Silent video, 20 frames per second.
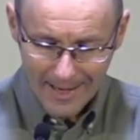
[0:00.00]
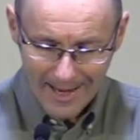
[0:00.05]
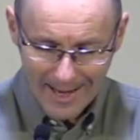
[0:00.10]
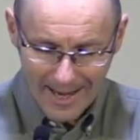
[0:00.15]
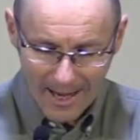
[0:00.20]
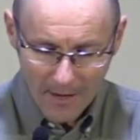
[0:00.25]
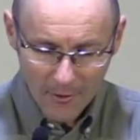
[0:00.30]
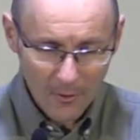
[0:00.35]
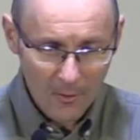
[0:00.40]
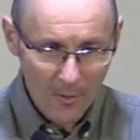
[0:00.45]

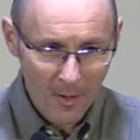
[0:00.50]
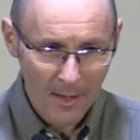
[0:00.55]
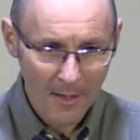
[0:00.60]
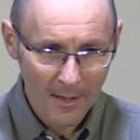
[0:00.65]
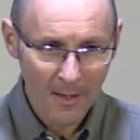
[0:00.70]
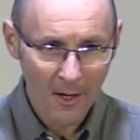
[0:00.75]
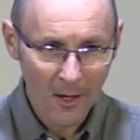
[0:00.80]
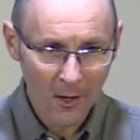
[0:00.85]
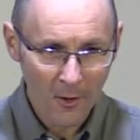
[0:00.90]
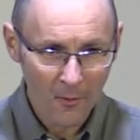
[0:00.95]
how
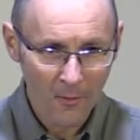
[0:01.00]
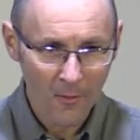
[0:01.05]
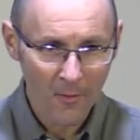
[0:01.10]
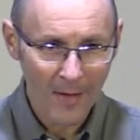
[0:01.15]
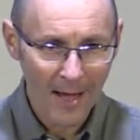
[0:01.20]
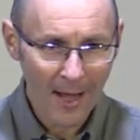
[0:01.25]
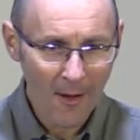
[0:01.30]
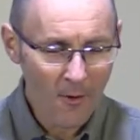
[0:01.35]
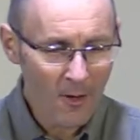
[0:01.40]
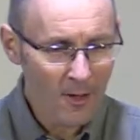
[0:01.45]

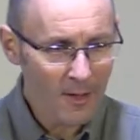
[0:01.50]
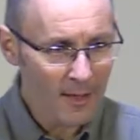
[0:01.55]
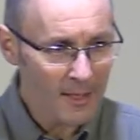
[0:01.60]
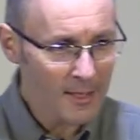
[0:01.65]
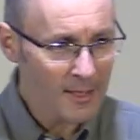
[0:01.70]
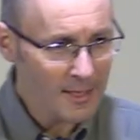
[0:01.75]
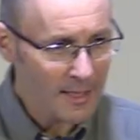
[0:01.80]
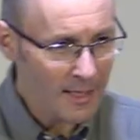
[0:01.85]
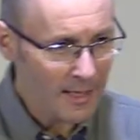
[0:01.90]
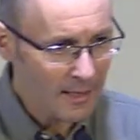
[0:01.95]
can I
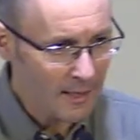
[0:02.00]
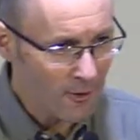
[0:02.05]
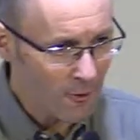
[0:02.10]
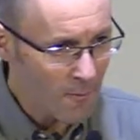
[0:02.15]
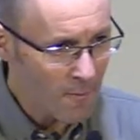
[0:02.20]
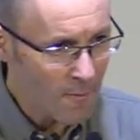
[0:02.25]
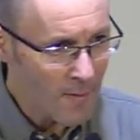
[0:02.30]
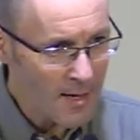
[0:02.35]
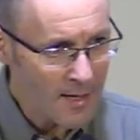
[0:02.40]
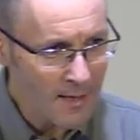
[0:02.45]
stand here
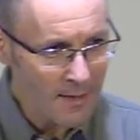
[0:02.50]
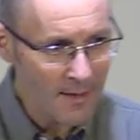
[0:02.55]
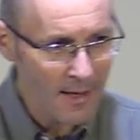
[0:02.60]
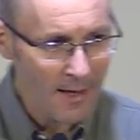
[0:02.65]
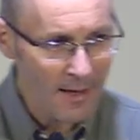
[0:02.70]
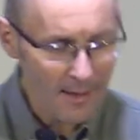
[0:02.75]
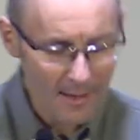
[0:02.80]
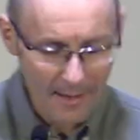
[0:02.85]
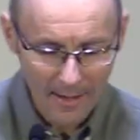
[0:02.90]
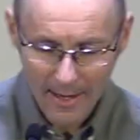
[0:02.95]
and make
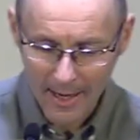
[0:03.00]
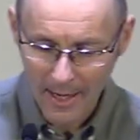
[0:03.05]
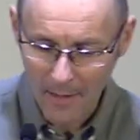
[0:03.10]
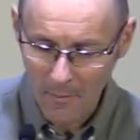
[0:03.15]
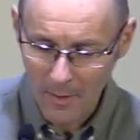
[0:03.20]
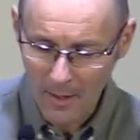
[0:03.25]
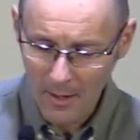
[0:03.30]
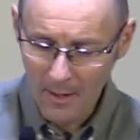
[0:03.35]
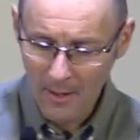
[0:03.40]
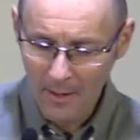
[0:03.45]
that claim
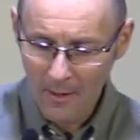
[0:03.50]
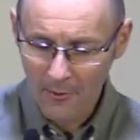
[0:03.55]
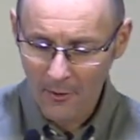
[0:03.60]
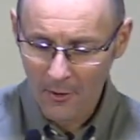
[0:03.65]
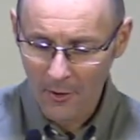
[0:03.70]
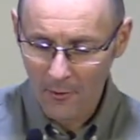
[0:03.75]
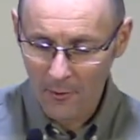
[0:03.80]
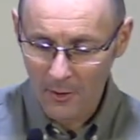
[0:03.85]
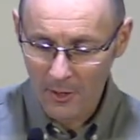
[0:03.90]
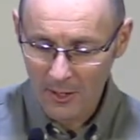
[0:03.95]
that
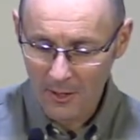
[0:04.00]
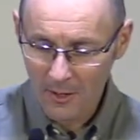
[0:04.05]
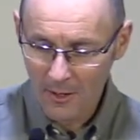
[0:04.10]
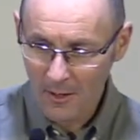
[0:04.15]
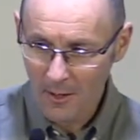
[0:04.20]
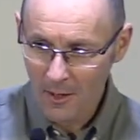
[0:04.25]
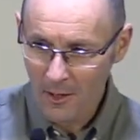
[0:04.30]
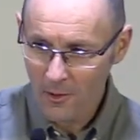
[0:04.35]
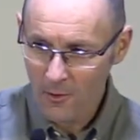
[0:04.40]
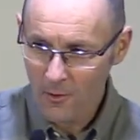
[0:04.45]
there is
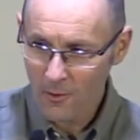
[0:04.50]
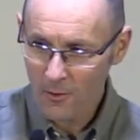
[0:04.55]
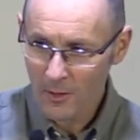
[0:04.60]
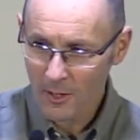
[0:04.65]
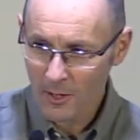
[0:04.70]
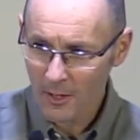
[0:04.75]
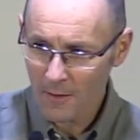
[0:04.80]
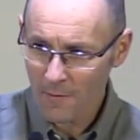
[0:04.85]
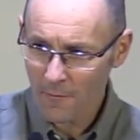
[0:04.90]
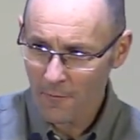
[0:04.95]
no
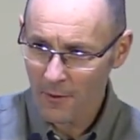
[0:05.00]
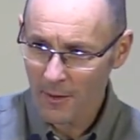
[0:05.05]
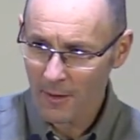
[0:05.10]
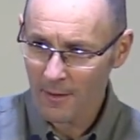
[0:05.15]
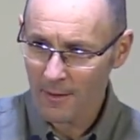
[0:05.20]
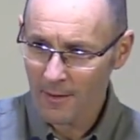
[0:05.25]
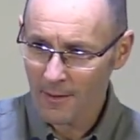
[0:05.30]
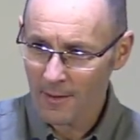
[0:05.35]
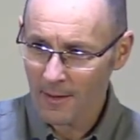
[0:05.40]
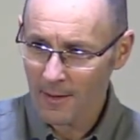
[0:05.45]
suffering
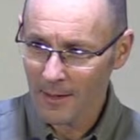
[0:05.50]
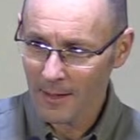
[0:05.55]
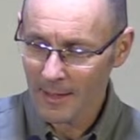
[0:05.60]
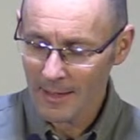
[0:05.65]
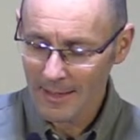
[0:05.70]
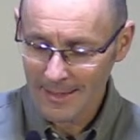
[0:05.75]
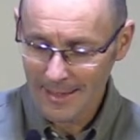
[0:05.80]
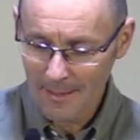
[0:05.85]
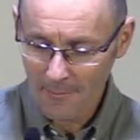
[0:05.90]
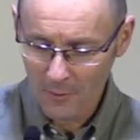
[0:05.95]
that can
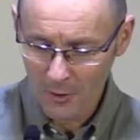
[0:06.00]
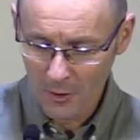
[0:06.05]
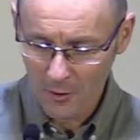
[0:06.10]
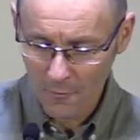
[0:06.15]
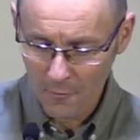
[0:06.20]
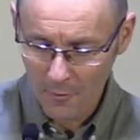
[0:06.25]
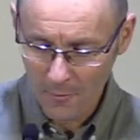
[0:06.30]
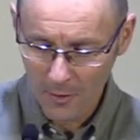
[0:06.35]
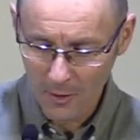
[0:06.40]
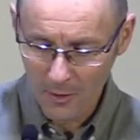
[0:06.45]
exempt you
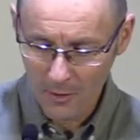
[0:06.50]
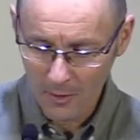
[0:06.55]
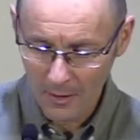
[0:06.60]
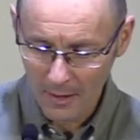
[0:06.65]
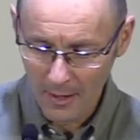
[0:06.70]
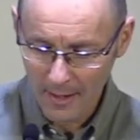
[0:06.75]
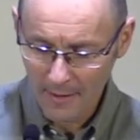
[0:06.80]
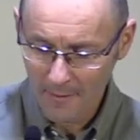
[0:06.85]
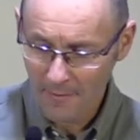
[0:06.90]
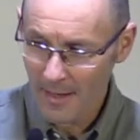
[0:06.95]
from the good
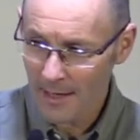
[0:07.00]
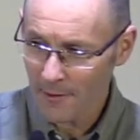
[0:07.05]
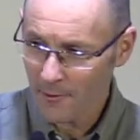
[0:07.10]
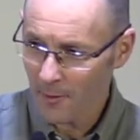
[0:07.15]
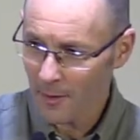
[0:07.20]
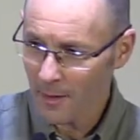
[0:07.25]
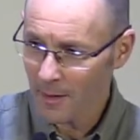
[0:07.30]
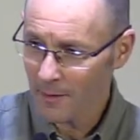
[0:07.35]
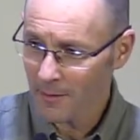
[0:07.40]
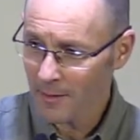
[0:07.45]
life? How do
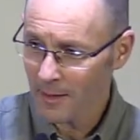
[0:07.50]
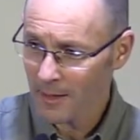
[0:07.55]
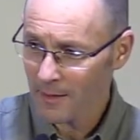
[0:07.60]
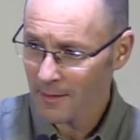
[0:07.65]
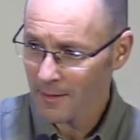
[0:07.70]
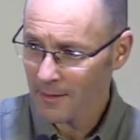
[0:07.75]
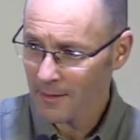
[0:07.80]
I know that?